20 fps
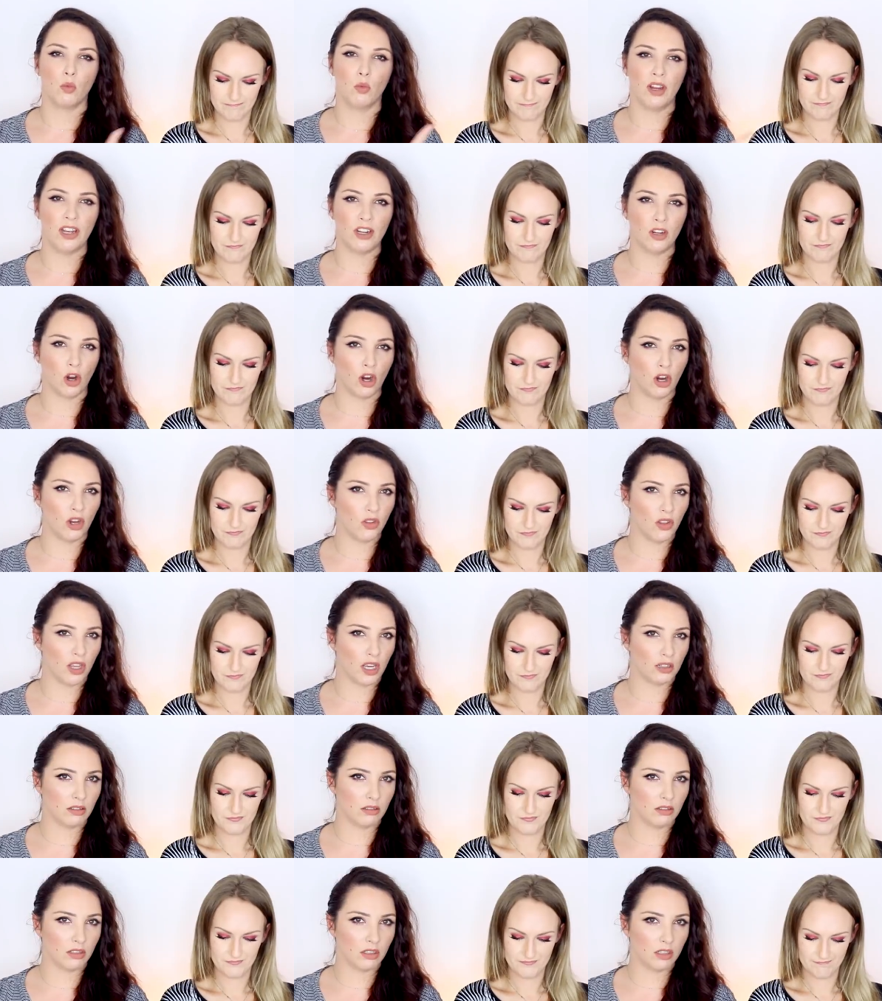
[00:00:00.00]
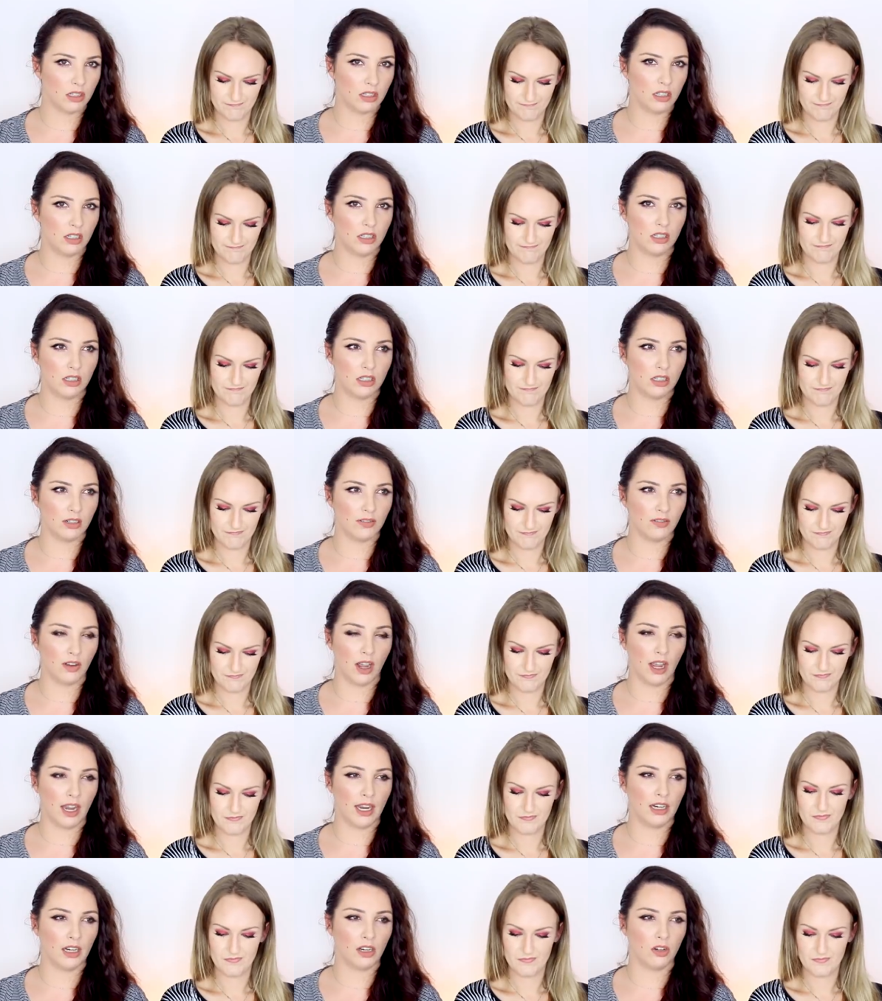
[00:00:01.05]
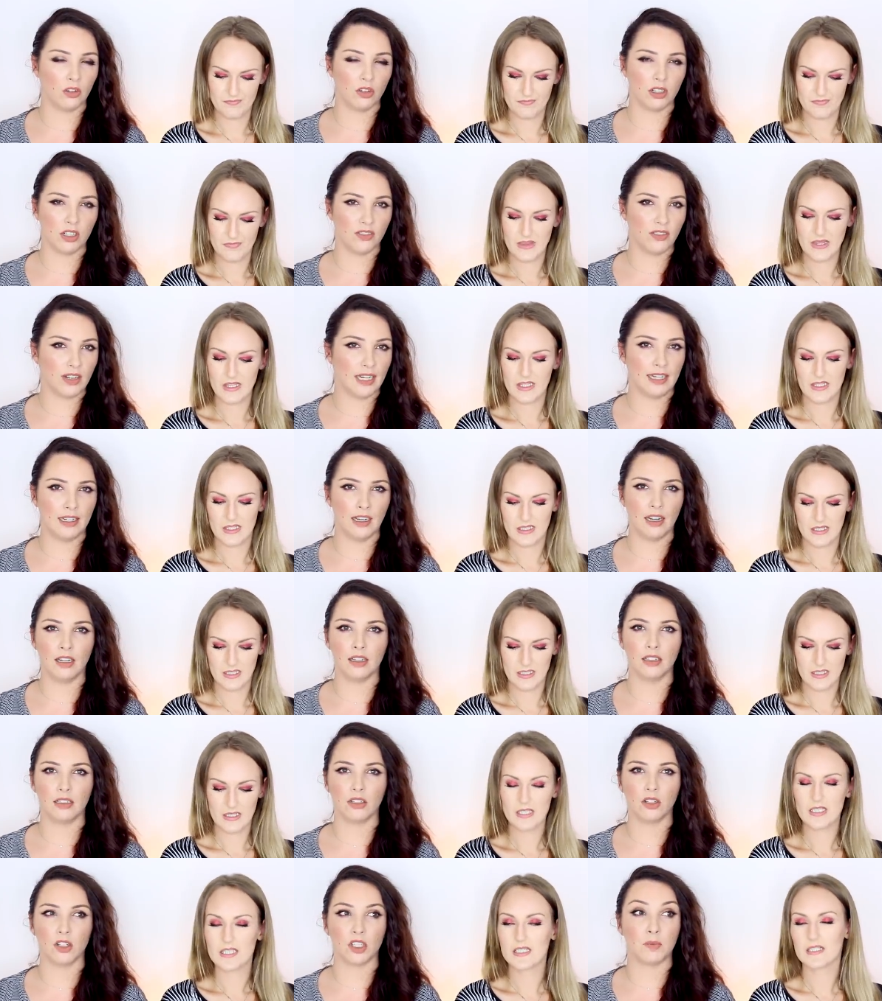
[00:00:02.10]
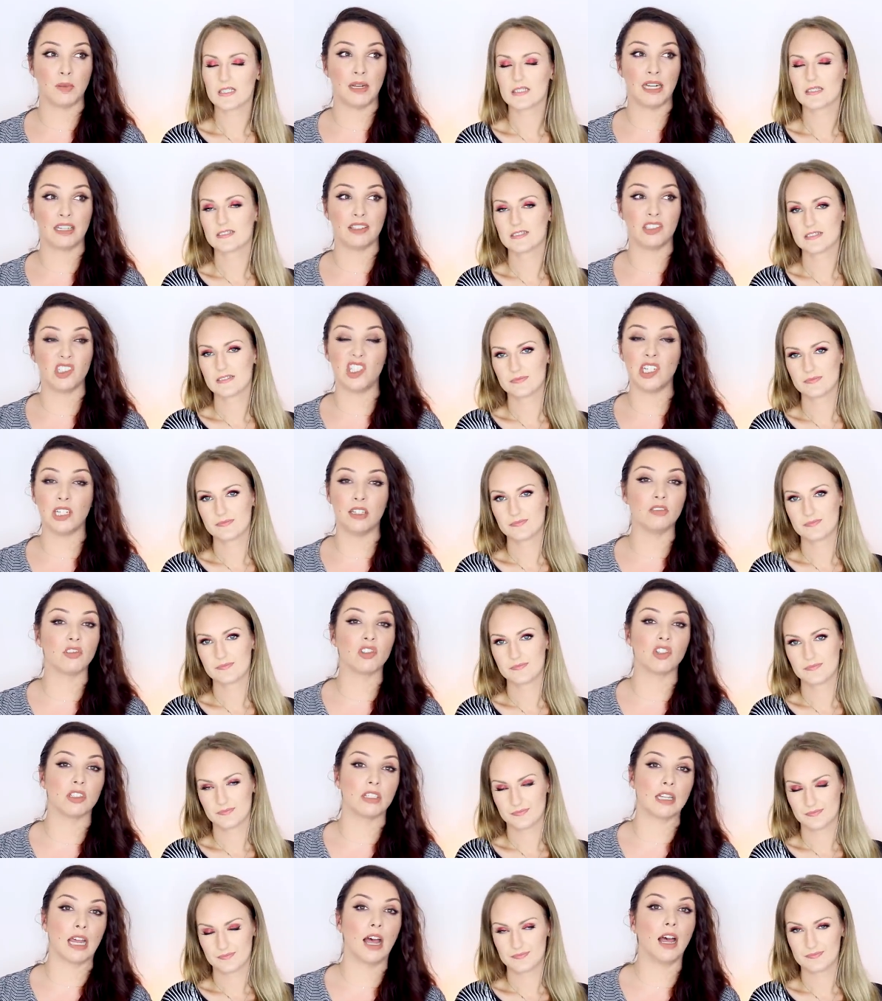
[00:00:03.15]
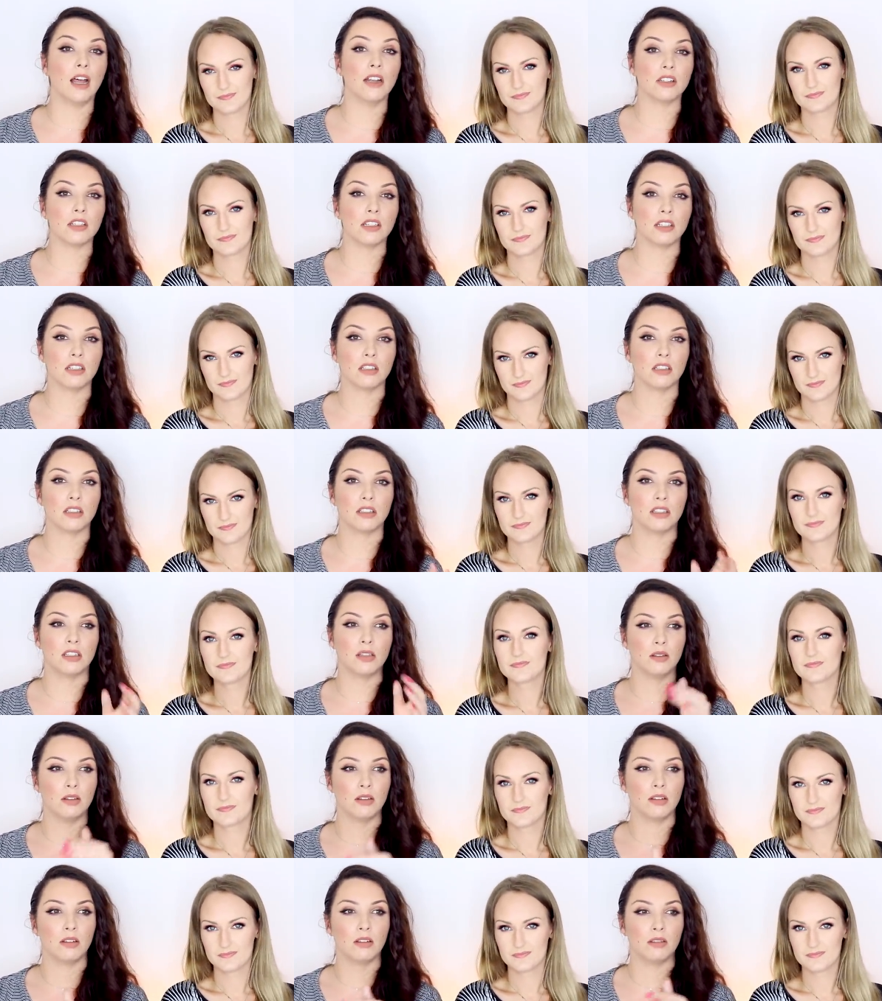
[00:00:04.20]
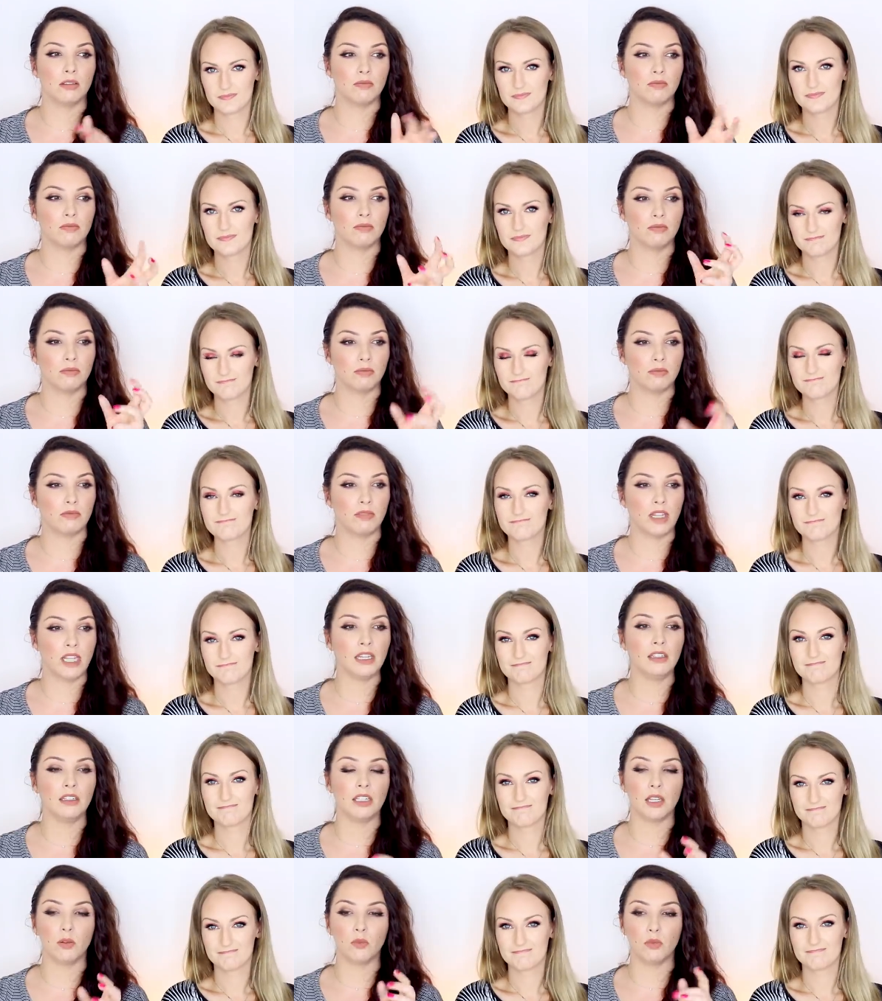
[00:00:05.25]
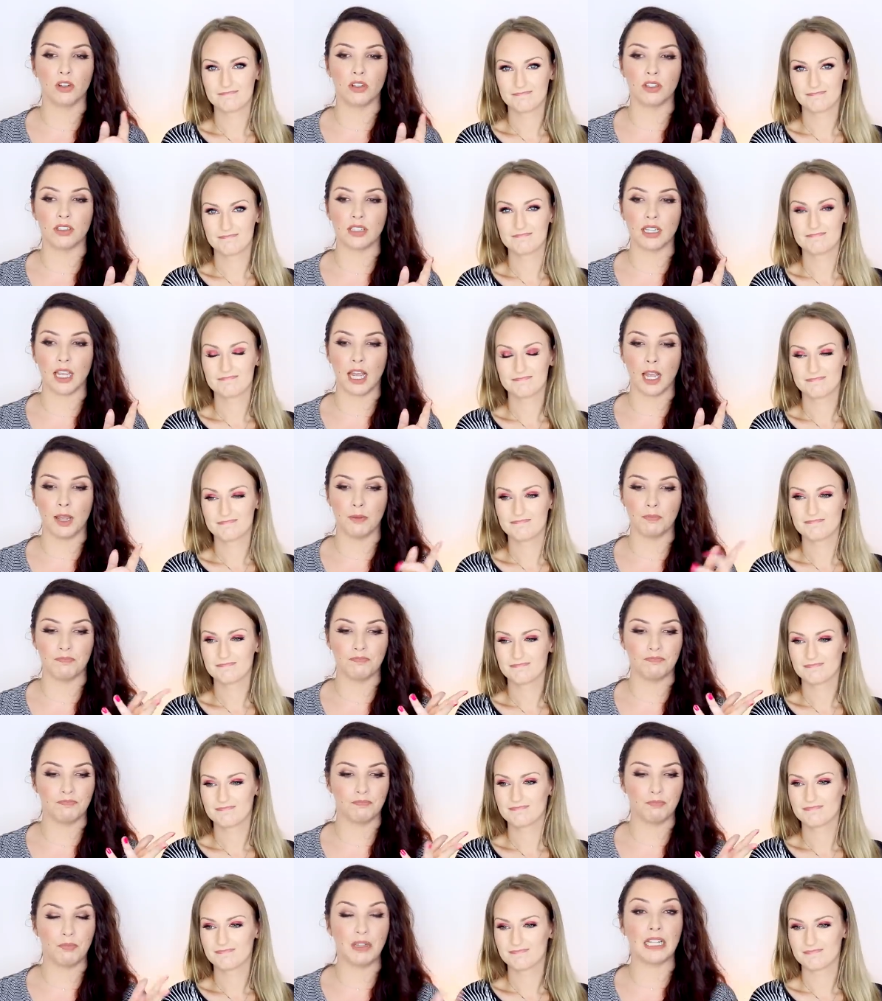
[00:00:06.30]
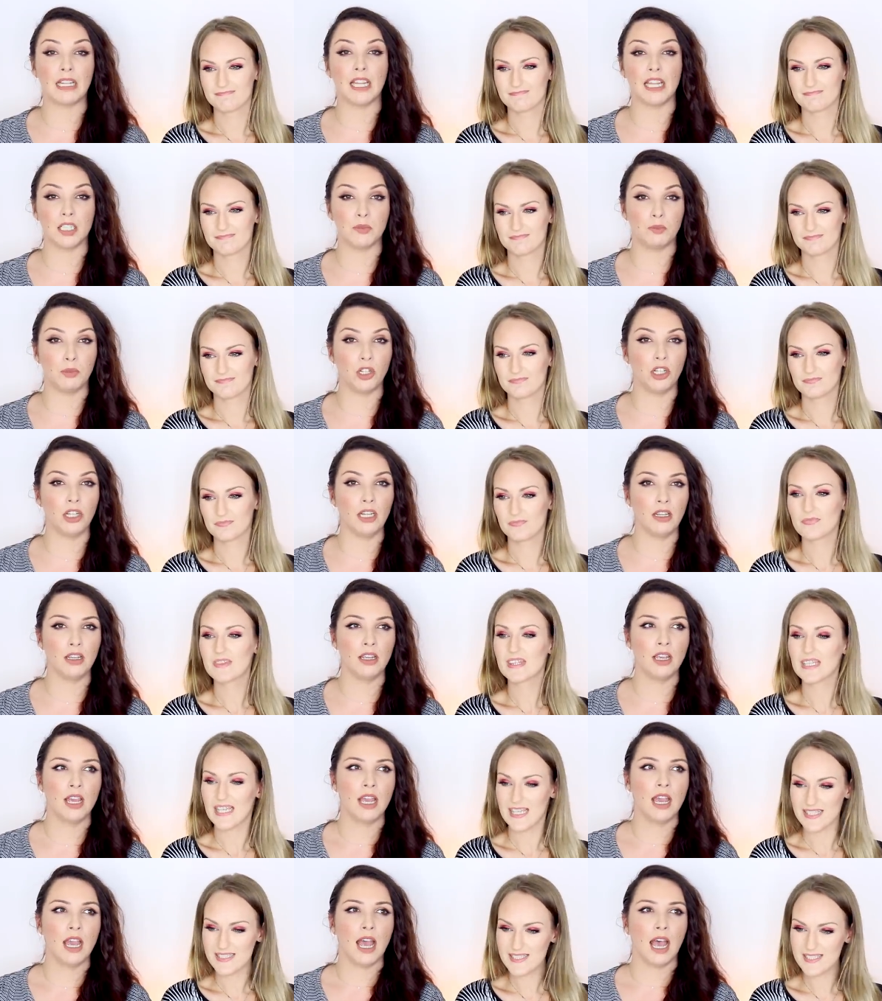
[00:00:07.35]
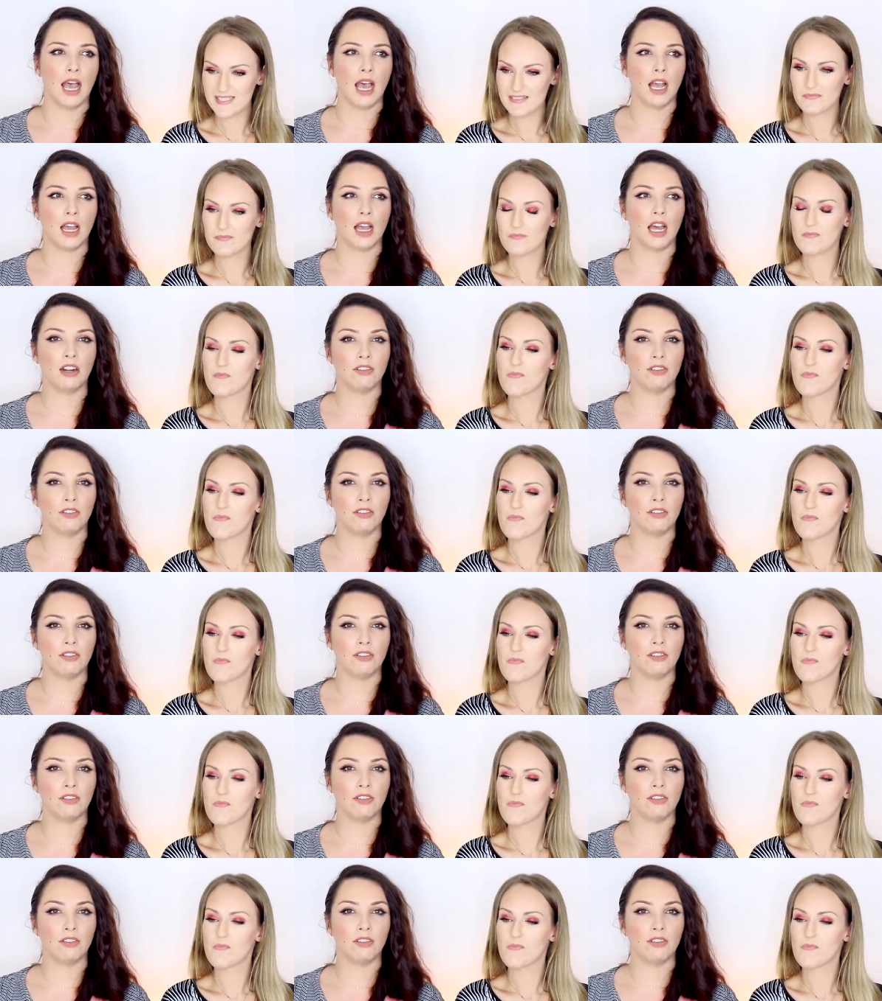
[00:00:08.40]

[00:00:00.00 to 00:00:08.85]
Speaker 1: We know that Diviner or Diviner Cosmetics didn't start the thing. It was um, Bitter Lace Beauty. Yes. Uh,